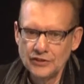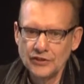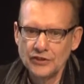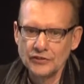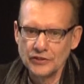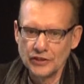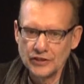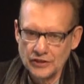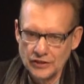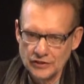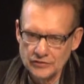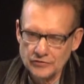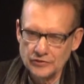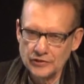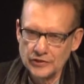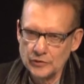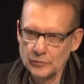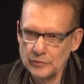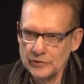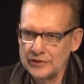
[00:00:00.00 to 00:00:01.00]
On the
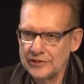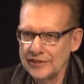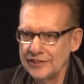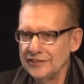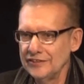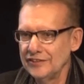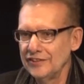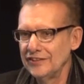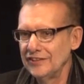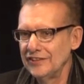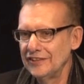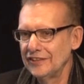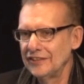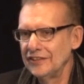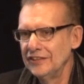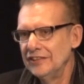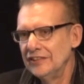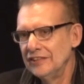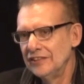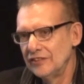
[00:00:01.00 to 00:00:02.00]
contrary, we tend to think
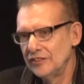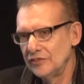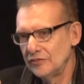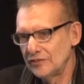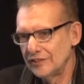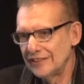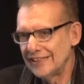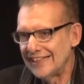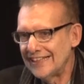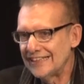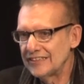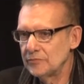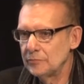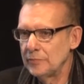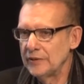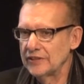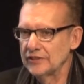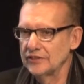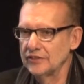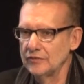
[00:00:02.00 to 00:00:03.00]
there's an
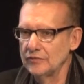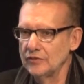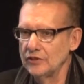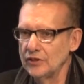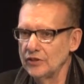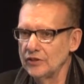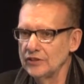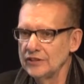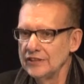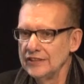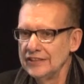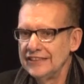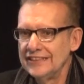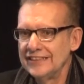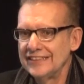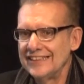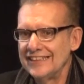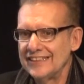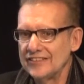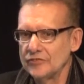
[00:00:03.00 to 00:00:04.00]
aspect of art
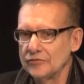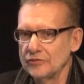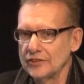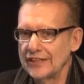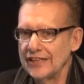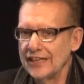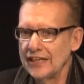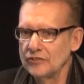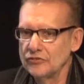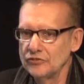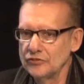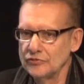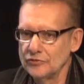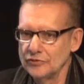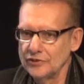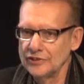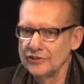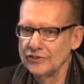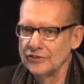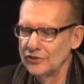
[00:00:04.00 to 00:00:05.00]
that's
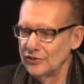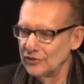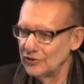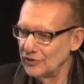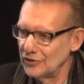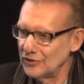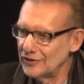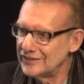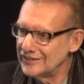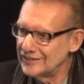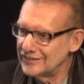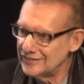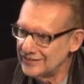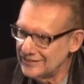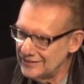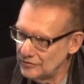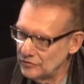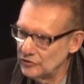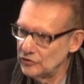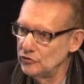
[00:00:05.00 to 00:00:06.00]
recalcitrant or
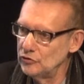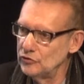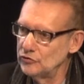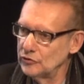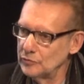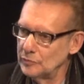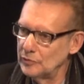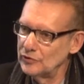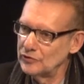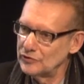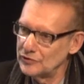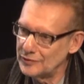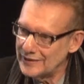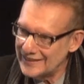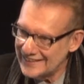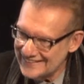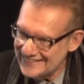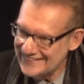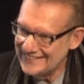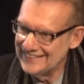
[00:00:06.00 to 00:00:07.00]
irreducible to
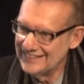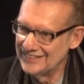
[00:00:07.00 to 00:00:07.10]
any